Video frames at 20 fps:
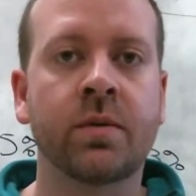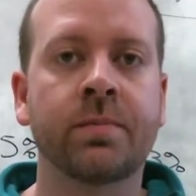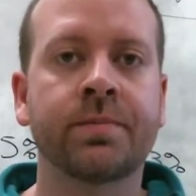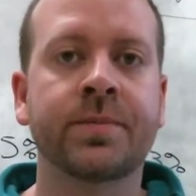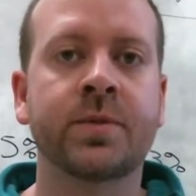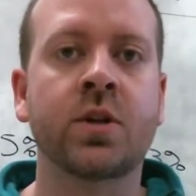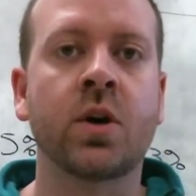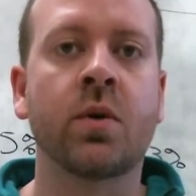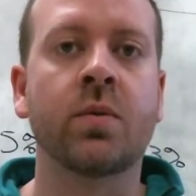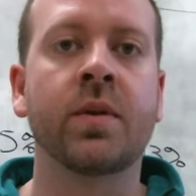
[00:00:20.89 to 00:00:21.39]

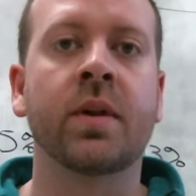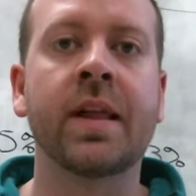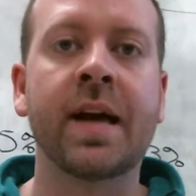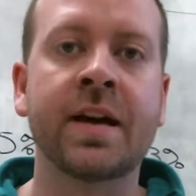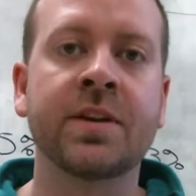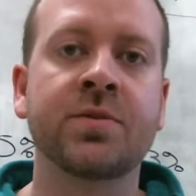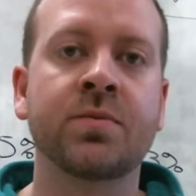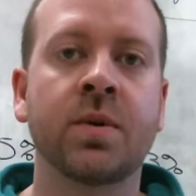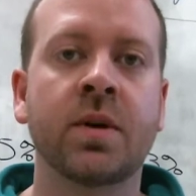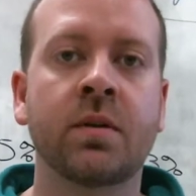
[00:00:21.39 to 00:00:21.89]
So the
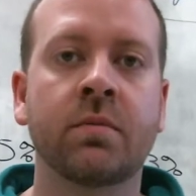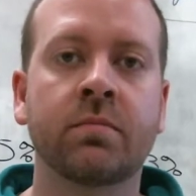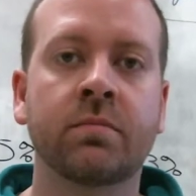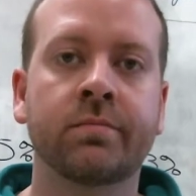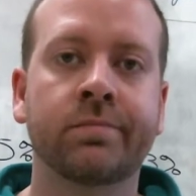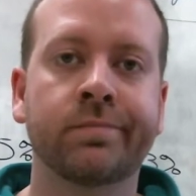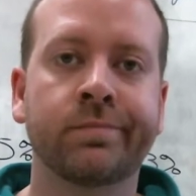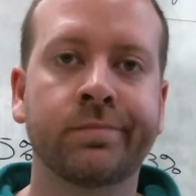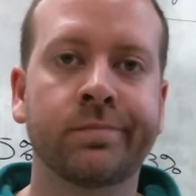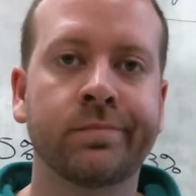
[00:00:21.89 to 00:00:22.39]
last one
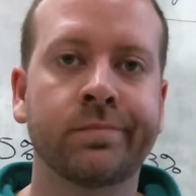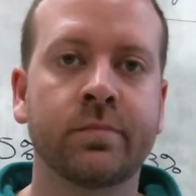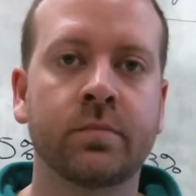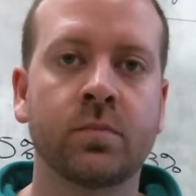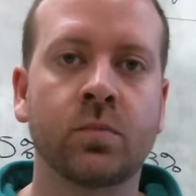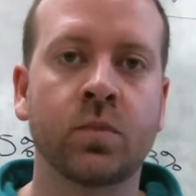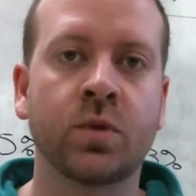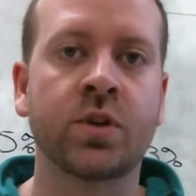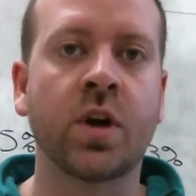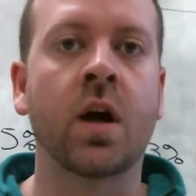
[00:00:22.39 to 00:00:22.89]

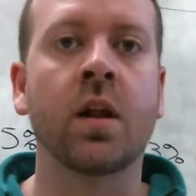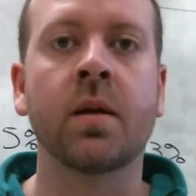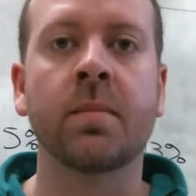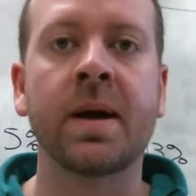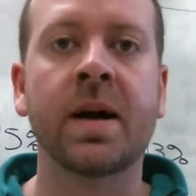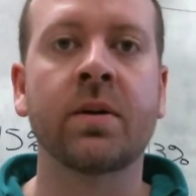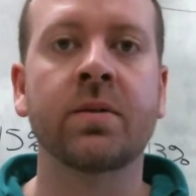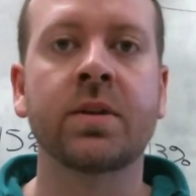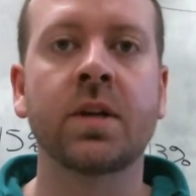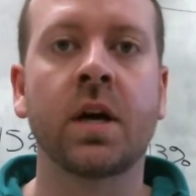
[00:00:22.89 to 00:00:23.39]
was all
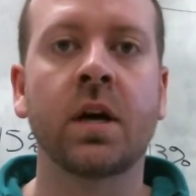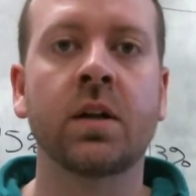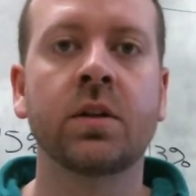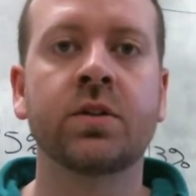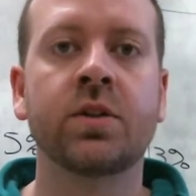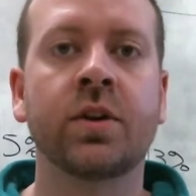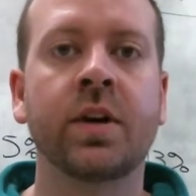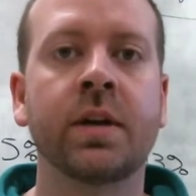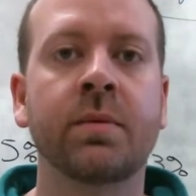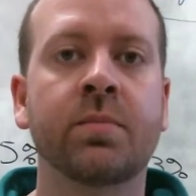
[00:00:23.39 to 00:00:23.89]
about
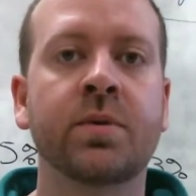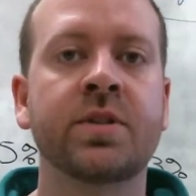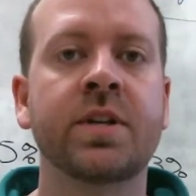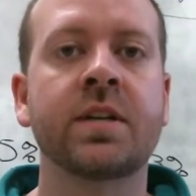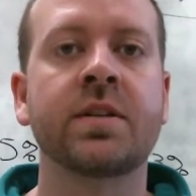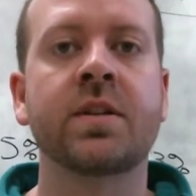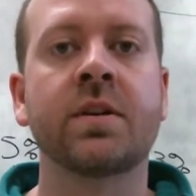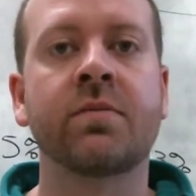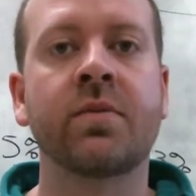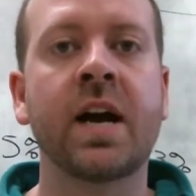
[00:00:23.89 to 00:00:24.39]
turning
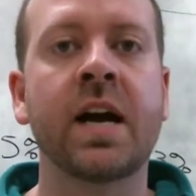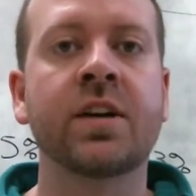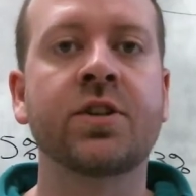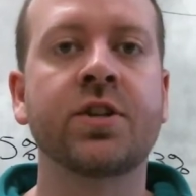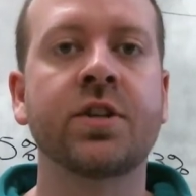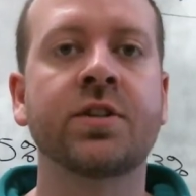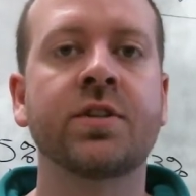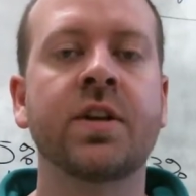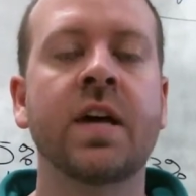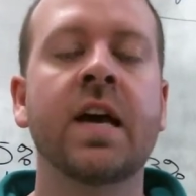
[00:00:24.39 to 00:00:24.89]
percents into
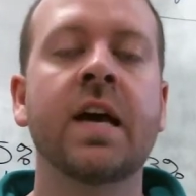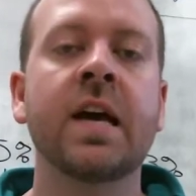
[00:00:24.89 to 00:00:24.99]
fractions.